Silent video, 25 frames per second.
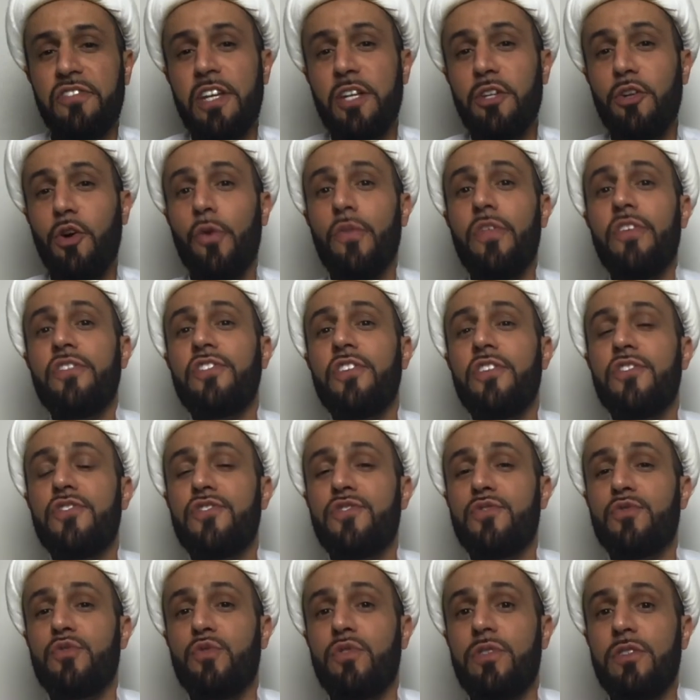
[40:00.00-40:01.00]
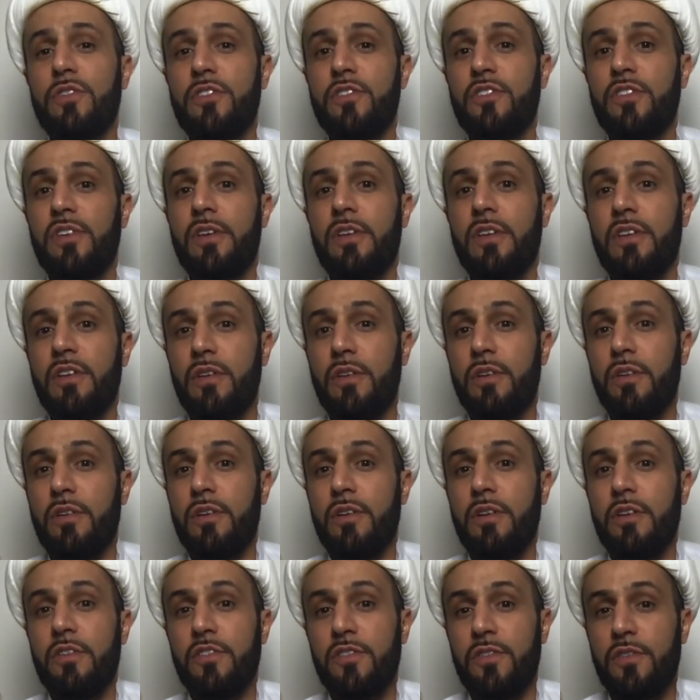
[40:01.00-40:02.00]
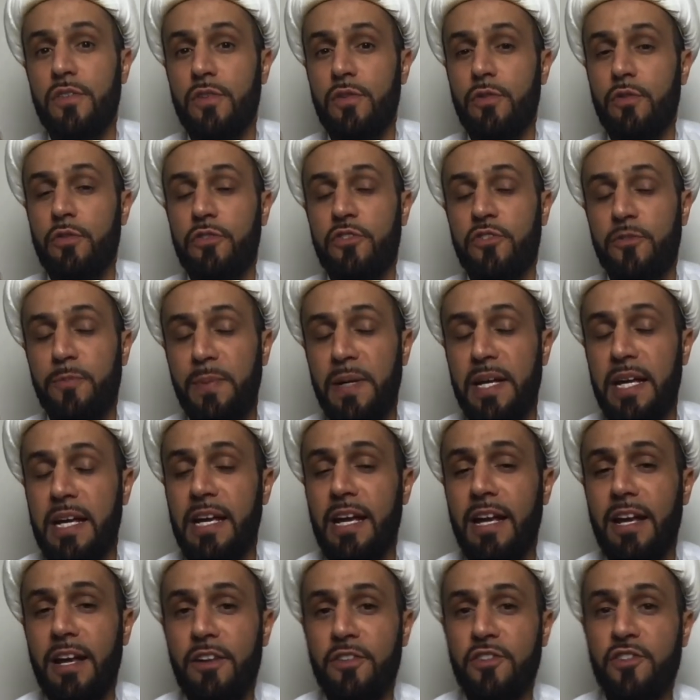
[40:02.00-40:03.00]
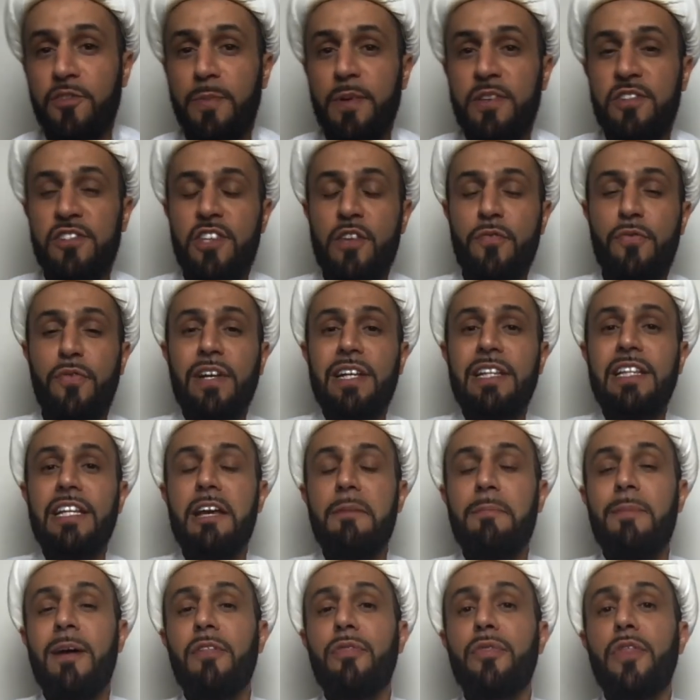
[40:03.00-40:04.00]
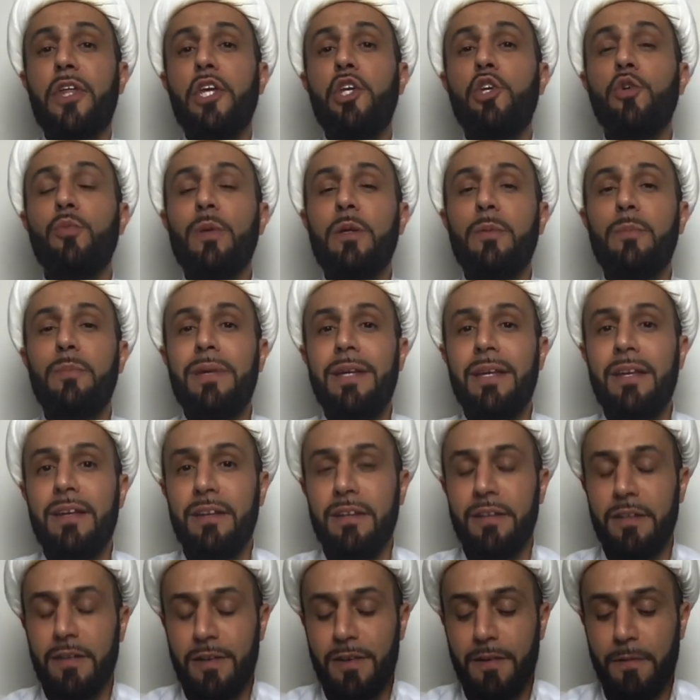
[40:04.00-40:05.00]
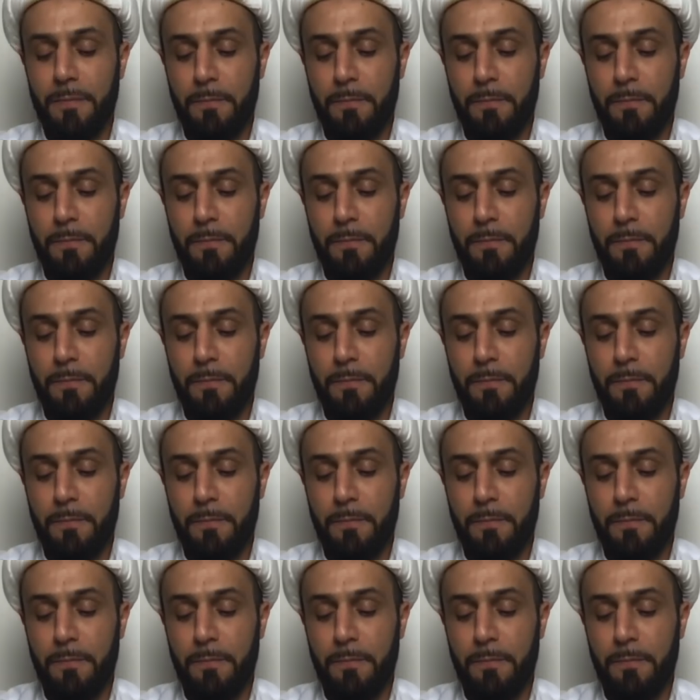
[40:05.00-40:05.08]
say, no, this is speaking specifically about the human being.